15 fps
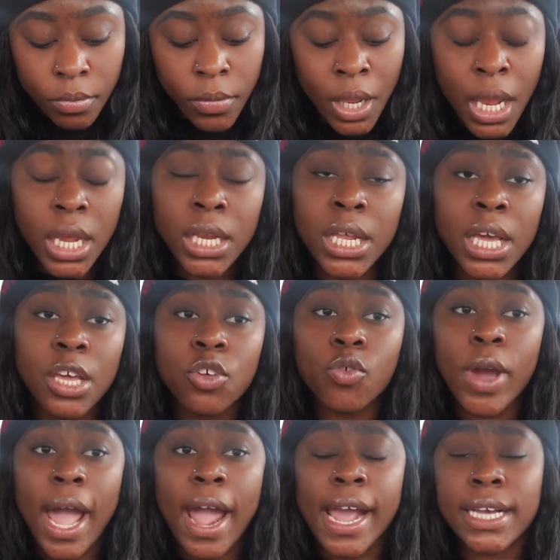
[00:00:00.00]
And then you
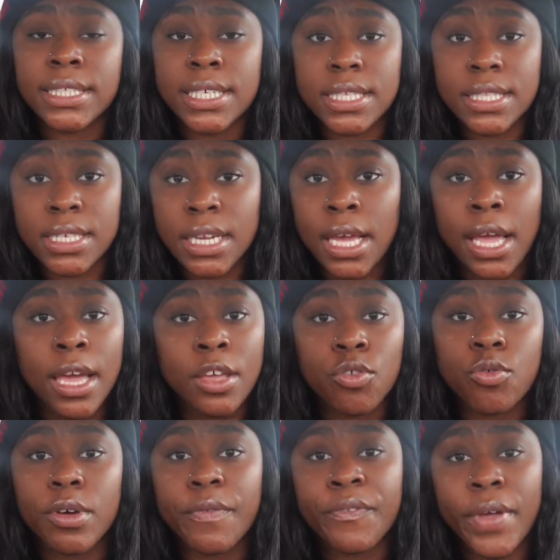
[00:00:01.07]
got access to that, and you
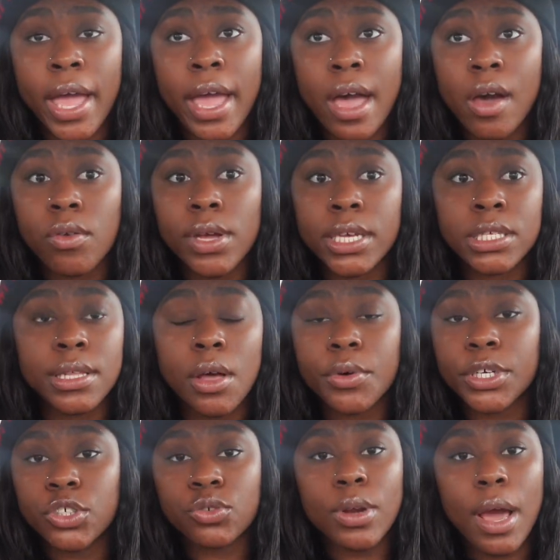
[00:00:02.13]
can file as long
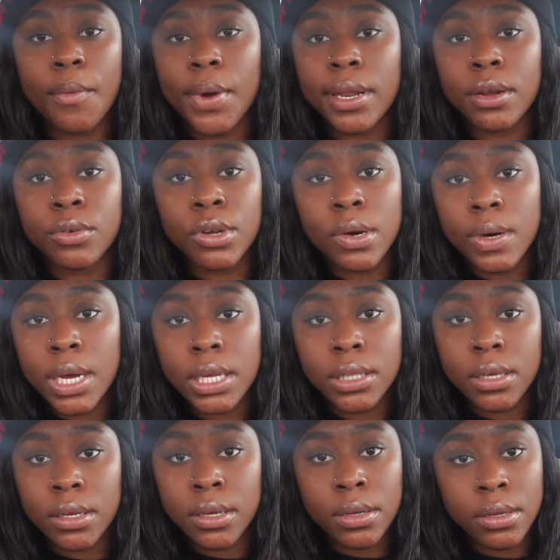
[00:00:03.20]
as you're not waiting on no
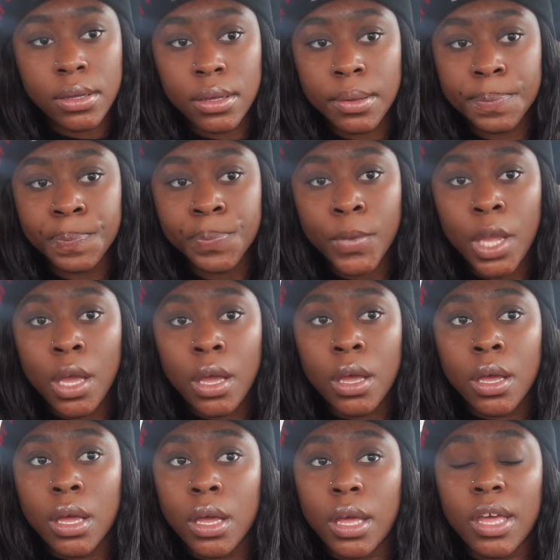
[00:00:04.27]
other
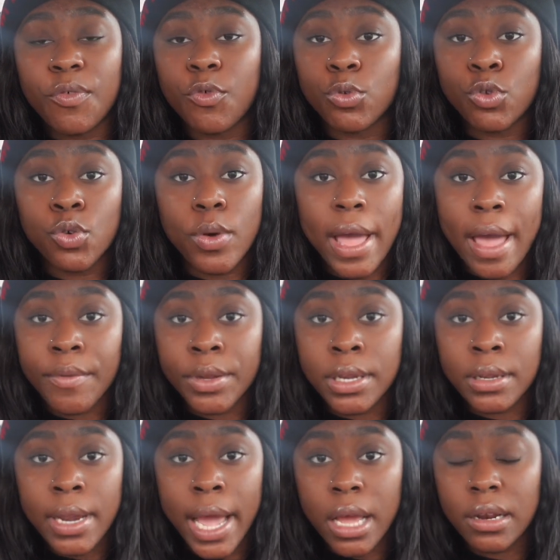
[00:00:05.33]
if you do have a
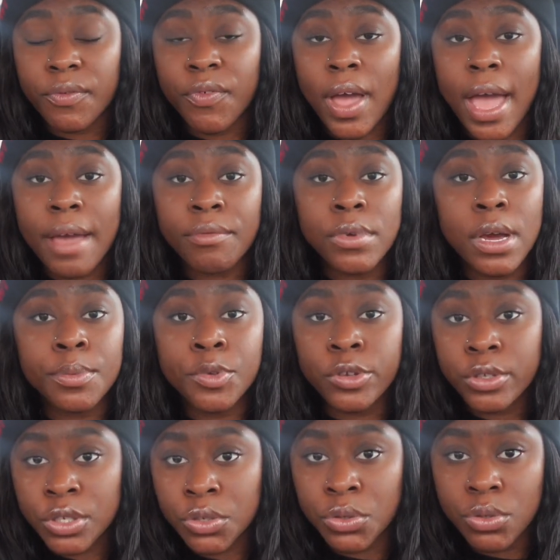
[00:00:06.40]
9-to-5
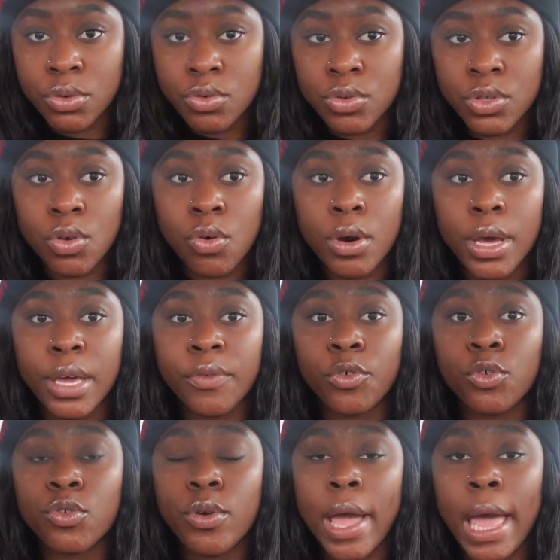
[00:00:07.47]
W-2s, or if you
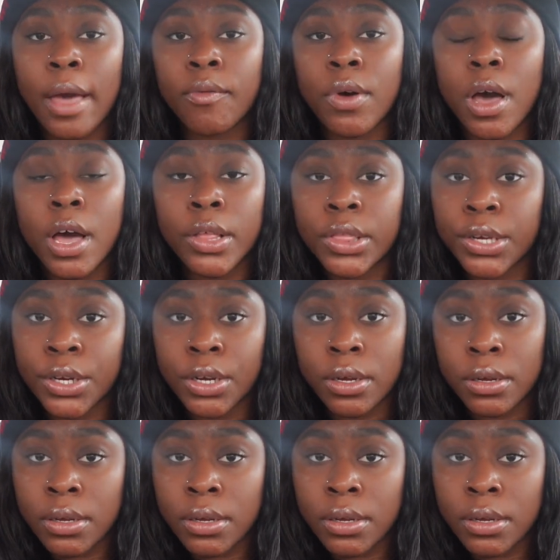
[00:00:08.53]
do have other